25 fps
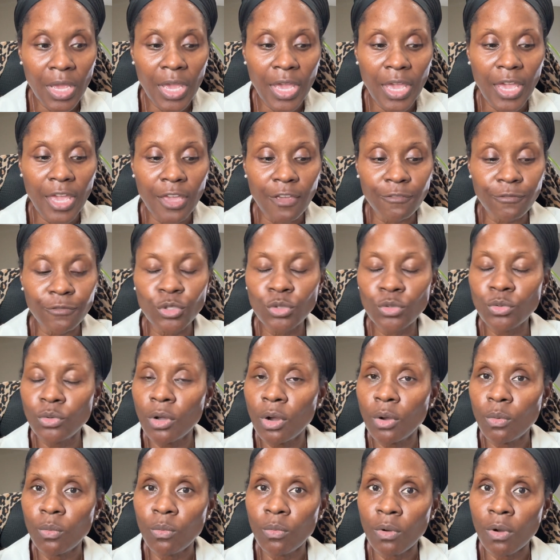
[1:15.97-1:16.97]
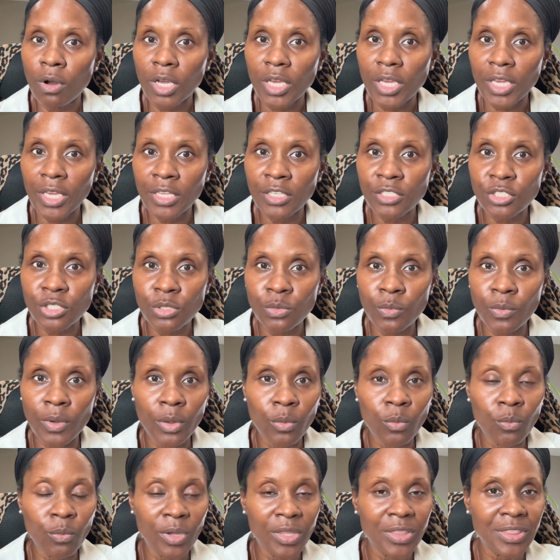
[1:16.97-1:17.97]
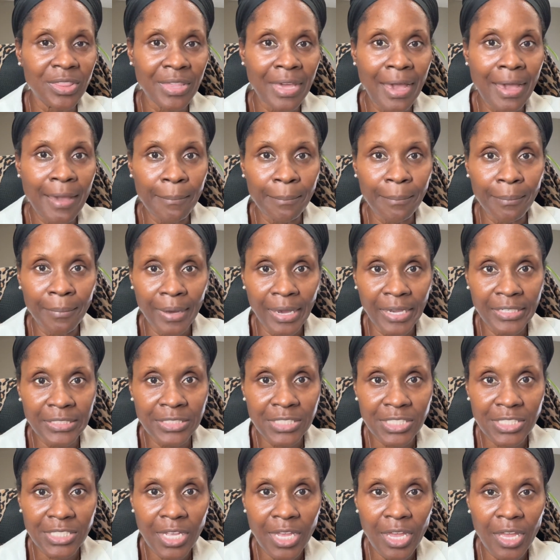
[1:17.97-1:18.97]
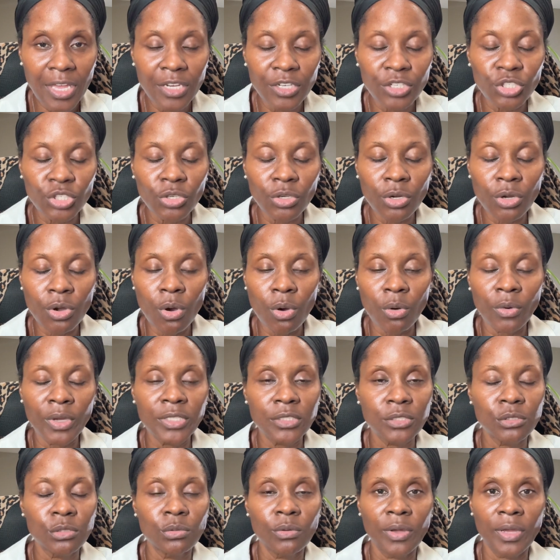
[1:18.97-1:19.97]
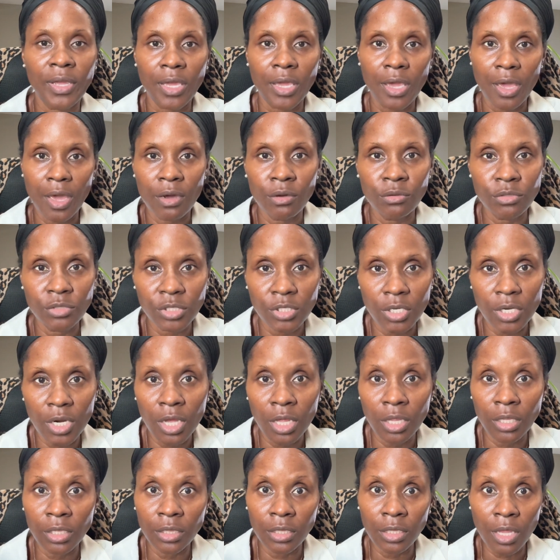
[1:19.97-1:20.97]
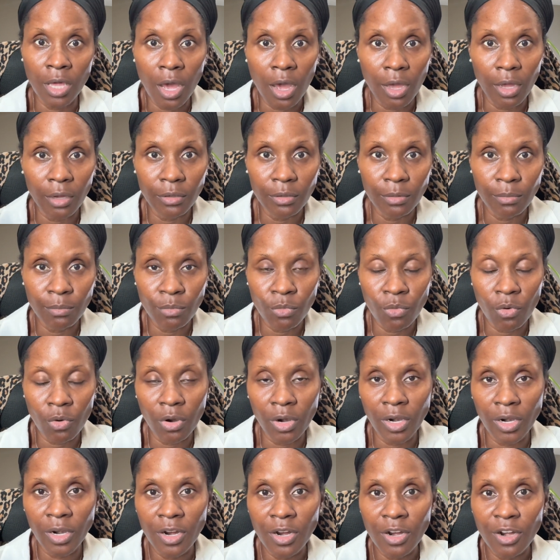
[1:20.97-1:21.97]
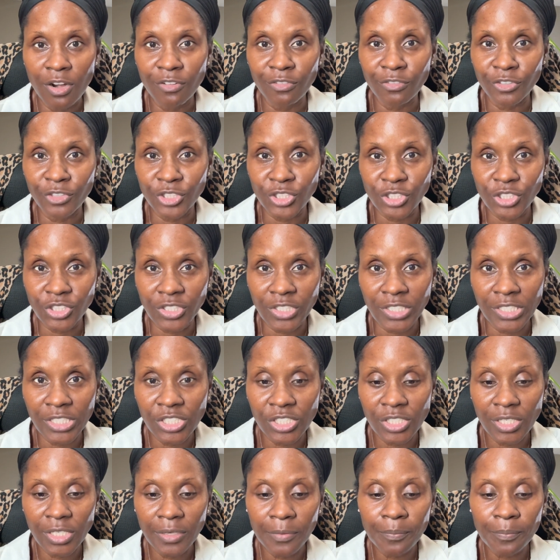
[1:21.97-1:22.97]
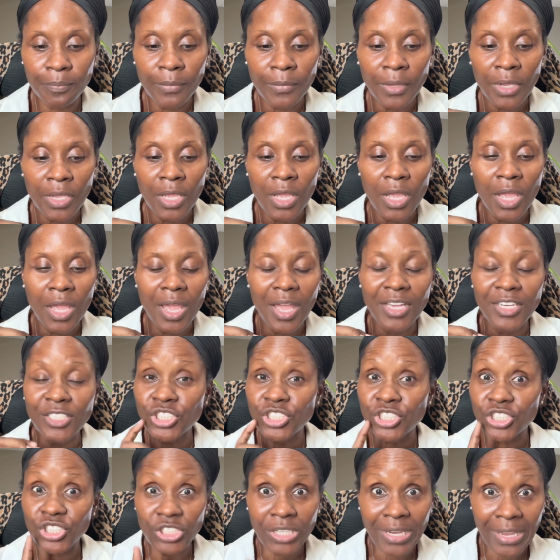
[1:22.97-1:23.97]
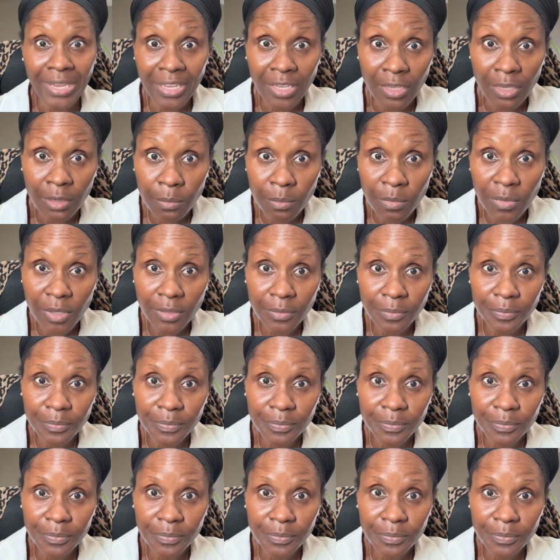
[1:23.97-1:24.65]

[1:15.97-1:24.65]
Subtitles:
If you don't walk into it with that mindset, you're going to encounter a lot more frustration, shame,